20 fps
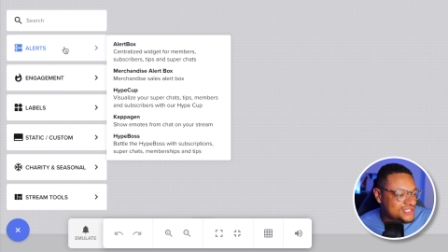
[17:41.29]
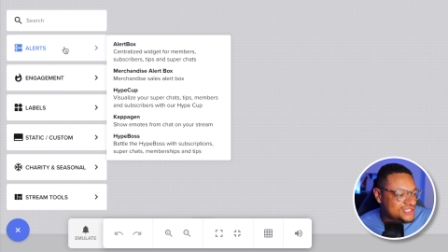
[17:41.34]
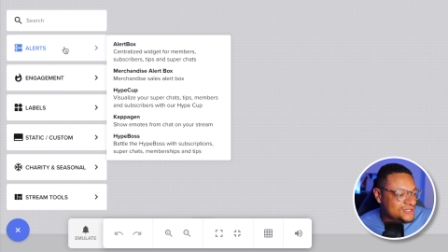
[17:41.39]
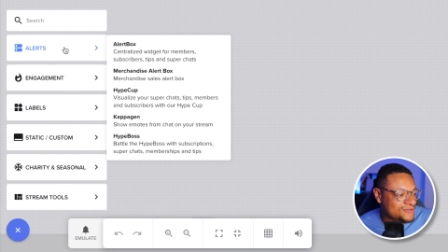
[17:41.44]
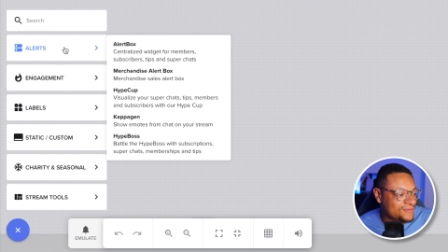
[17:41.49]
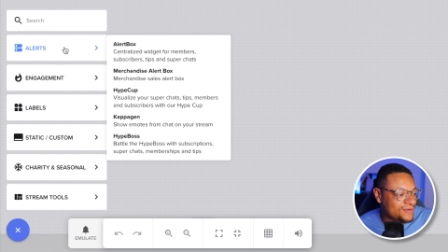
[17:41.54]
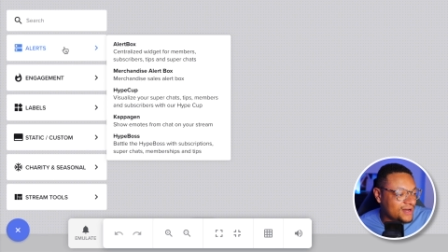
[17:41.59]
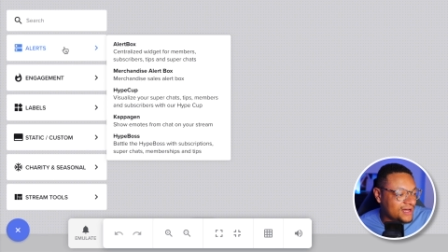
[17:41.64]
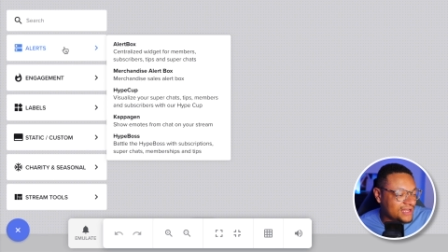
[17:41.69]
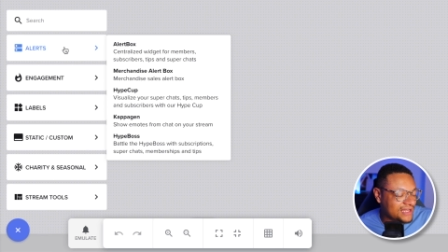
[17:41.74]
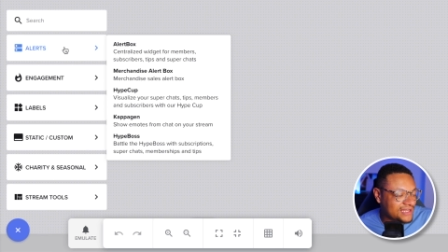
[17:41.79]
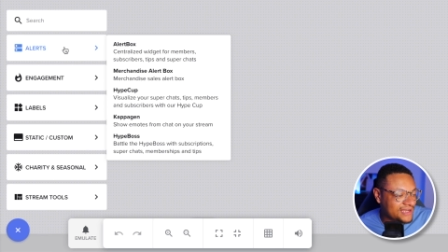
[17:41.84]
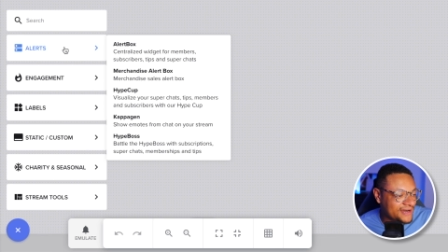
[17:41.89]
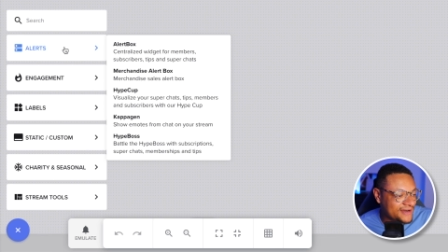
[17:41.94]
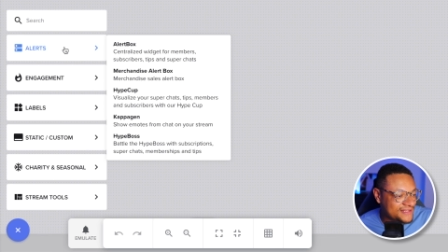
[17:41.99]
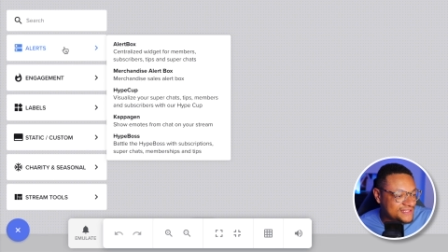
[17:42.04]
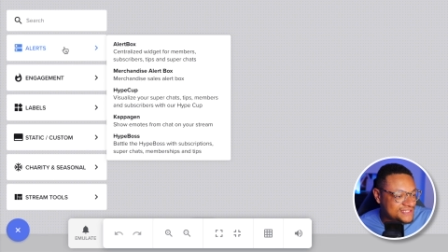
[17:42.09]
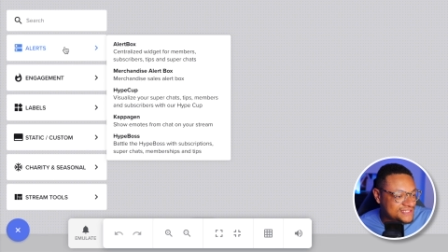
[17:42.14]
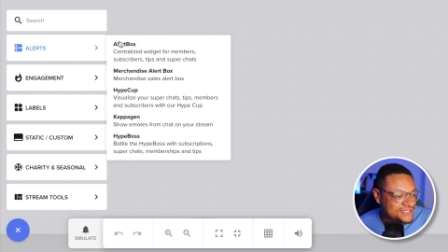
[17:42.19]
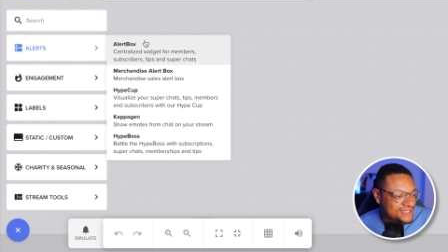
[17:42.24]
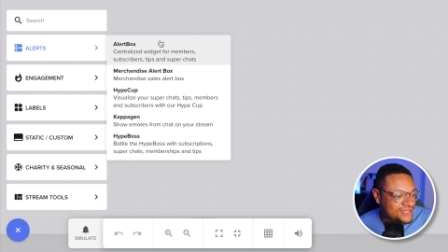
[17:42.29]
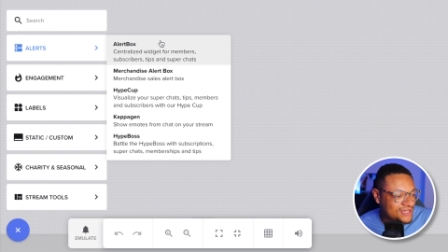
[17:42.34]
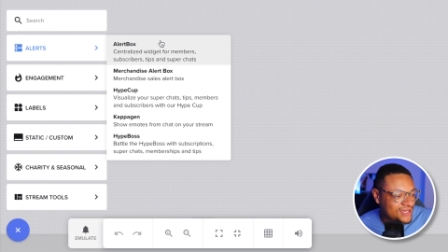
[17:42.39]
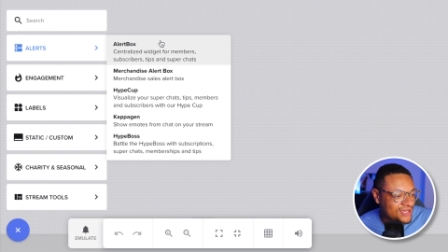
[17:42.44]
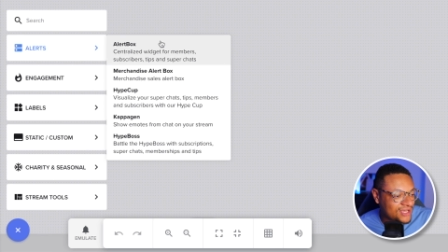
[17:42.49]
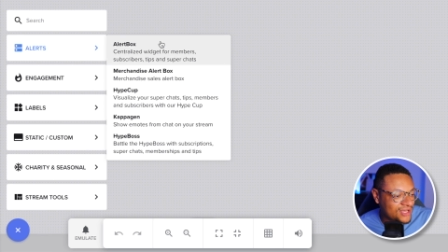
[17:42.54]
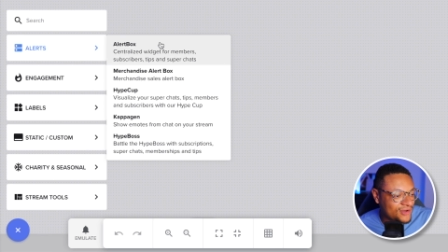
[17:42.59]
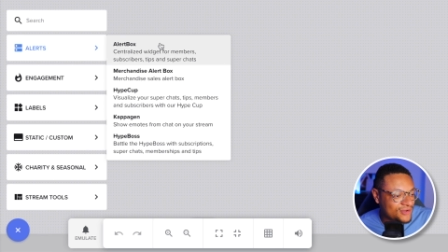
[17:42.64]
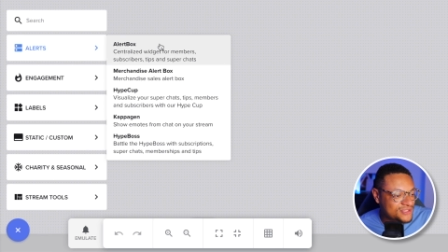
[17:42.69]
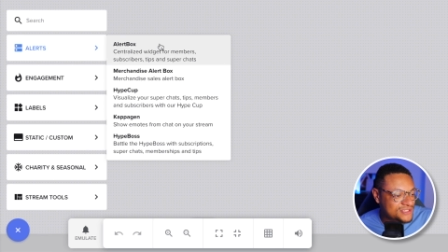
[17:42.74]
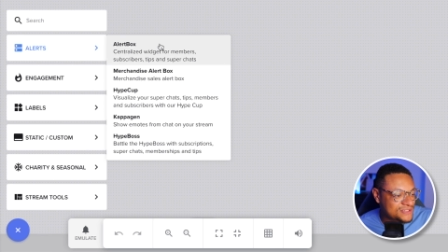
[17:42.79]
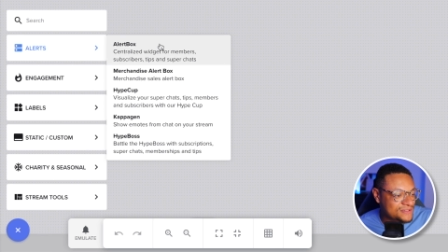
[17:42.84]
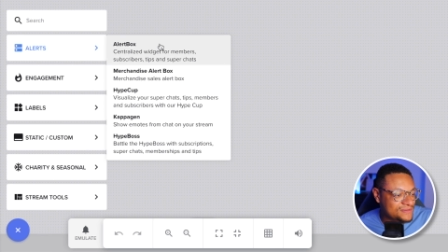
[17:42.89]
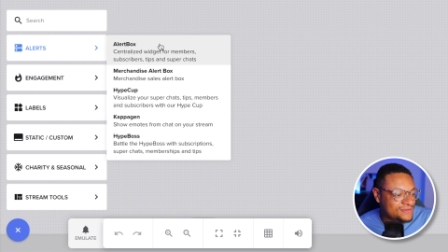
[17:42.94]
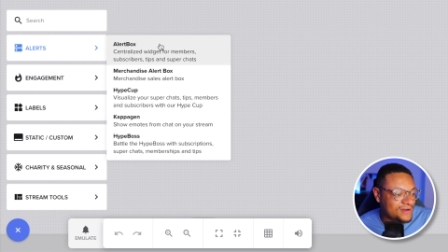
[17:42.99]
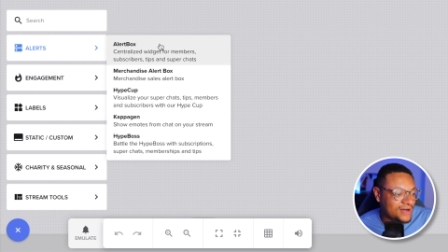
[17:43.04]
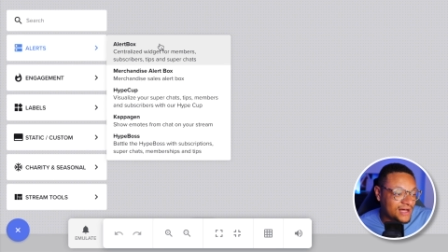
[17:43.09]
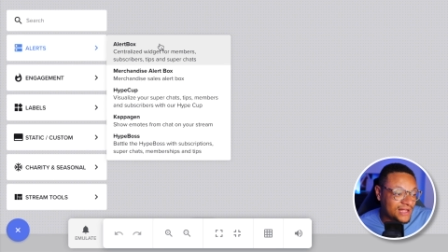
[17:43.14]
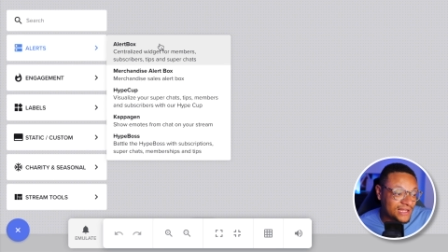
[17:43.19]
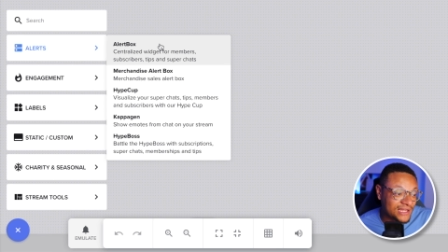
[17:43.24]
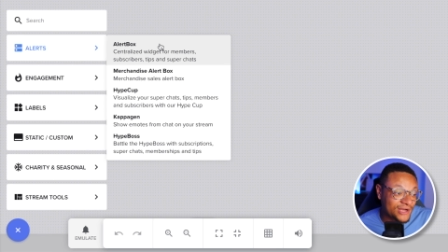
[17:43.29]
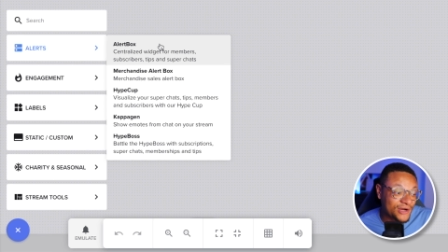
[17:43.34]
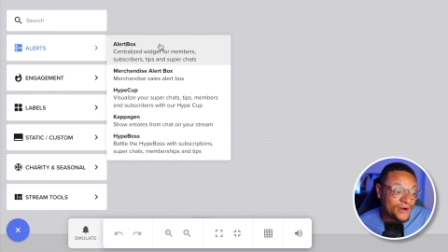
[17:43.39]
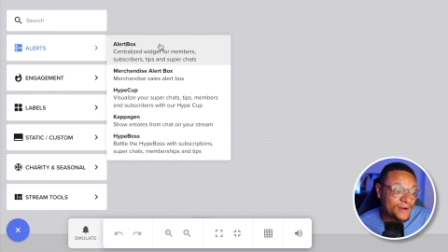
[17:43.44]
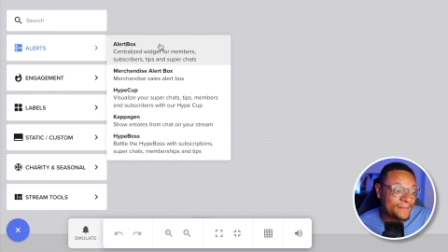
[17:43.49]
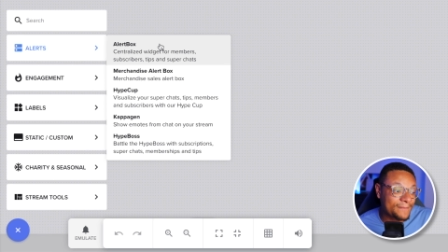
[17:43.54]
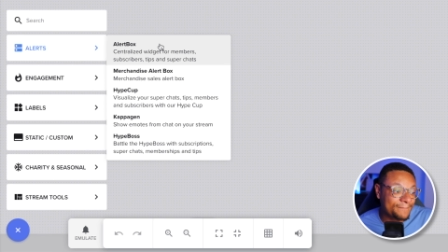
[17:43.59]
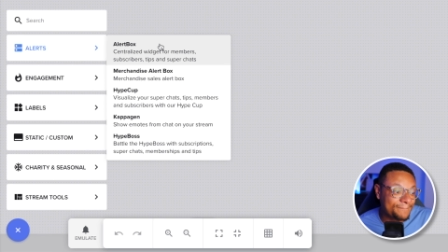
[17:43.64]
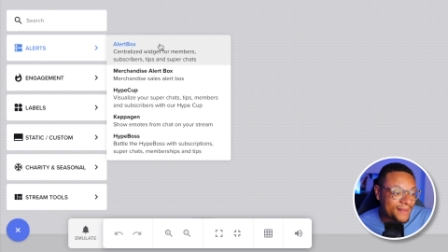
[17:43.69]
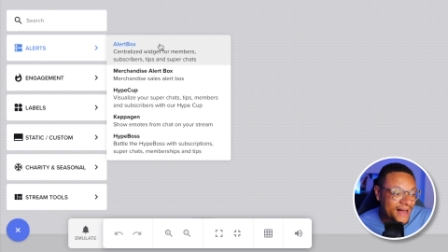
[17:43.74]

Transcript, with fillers: to alerts, go to alert